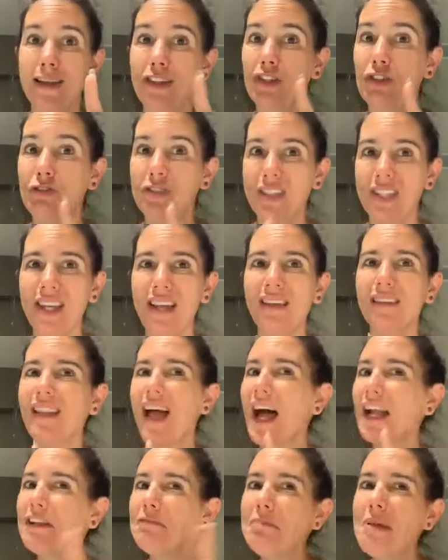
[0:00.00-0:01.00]
You see, a
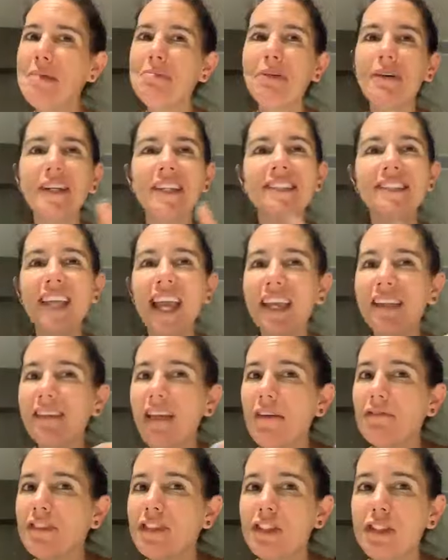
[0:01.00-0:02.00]
lot of people can take
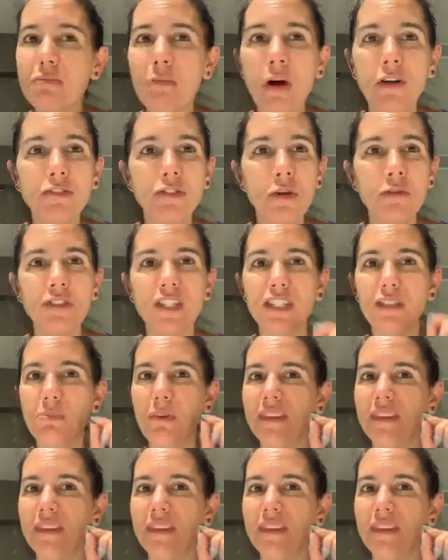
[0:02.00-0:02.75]
love in small doses,